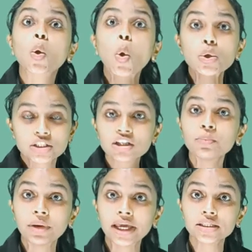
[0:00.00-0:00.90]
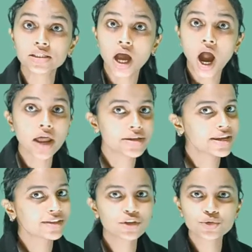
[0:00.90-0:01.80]
The coastal plains
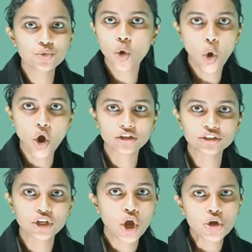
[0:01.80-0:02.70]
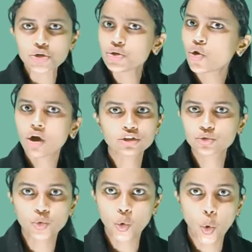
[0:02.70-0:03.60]
are neither too hot
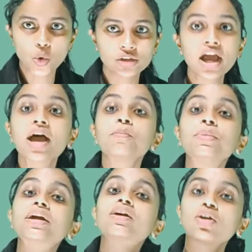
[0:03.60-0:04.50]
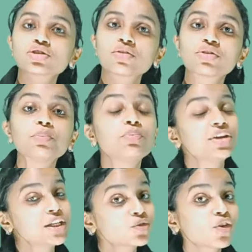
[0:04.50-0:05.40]
nor too cold because of
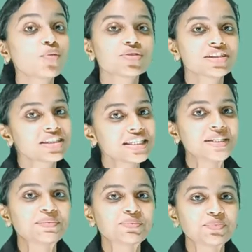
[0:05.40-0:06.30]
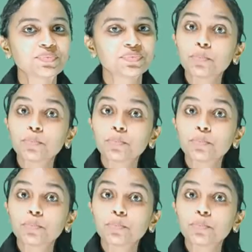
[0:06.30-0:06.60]
the breeze from the sea.